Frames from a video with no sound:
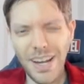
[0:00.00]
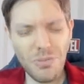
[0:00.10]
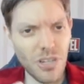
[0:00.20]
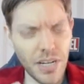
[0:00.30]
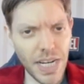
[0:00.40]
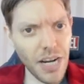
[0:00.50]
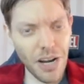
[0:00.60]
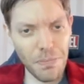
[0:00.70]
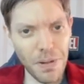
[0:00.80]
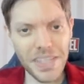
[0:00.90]
I'm sorry I
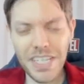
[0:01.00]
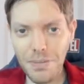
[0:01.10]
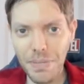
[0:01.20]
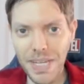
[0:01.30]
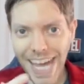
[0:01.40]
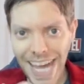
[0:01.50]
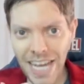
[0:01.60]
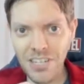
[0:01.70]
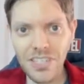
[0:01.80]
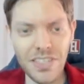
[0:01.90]
harp on this, but
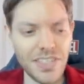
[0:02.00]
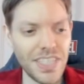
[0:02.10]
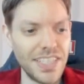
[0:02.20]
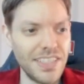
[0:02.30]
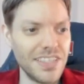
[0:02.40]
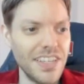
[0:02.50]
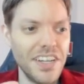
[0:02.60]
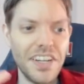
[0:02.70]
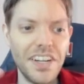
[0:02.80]
action scenes